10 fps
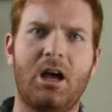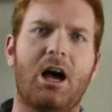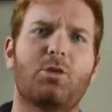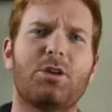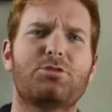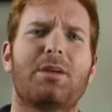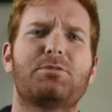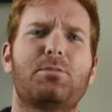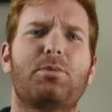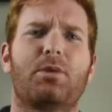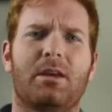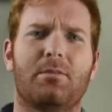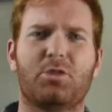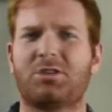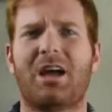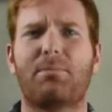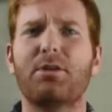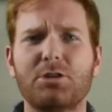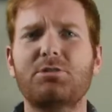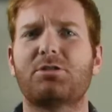A Crunchwrap Supreme was not
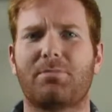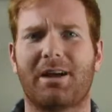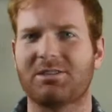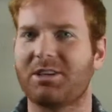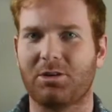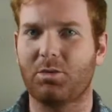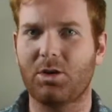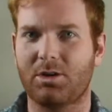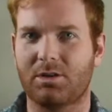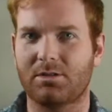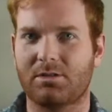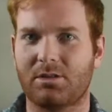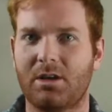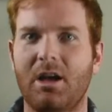produced by skilled workers.